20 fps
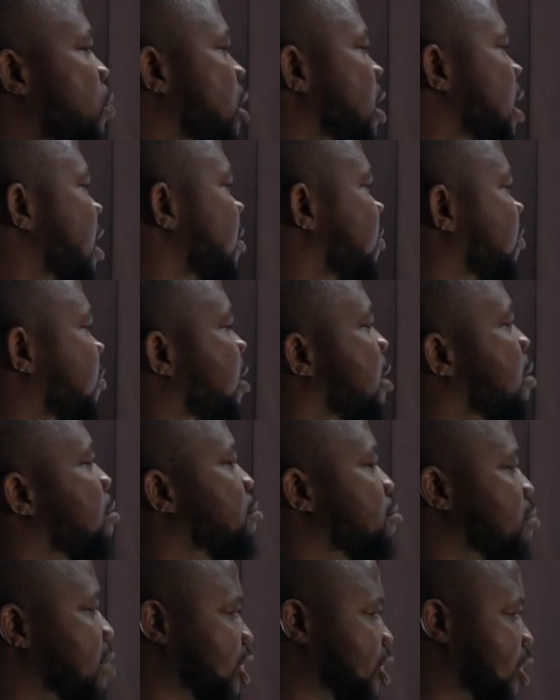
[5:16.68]
you have
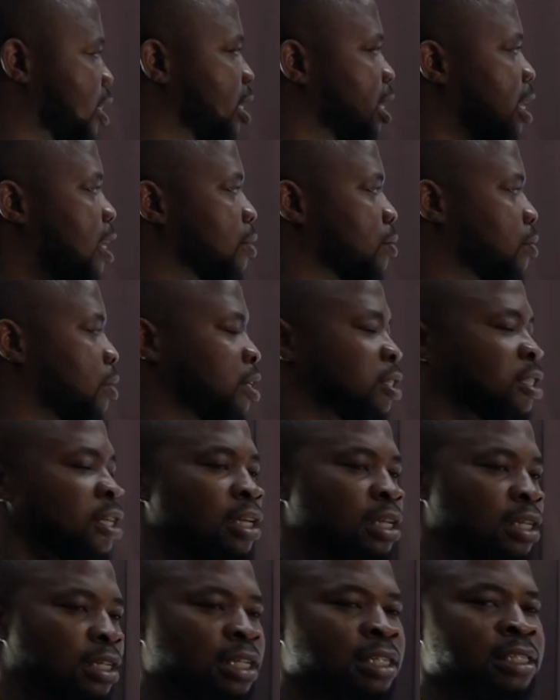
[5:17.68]
machine language.
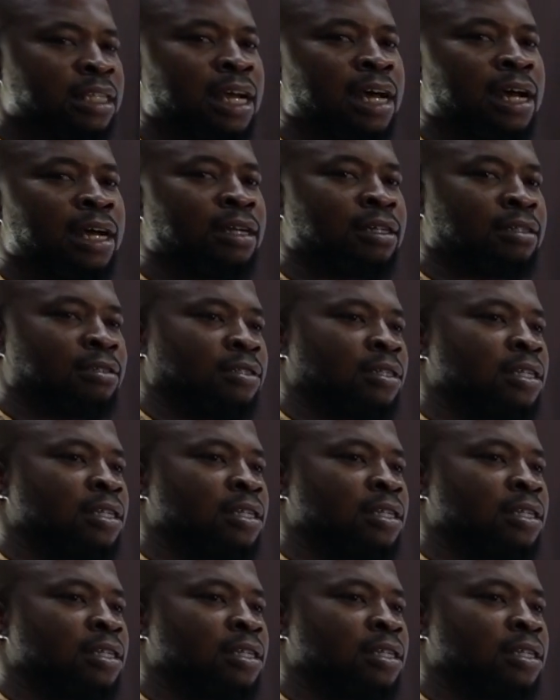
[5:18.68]
These are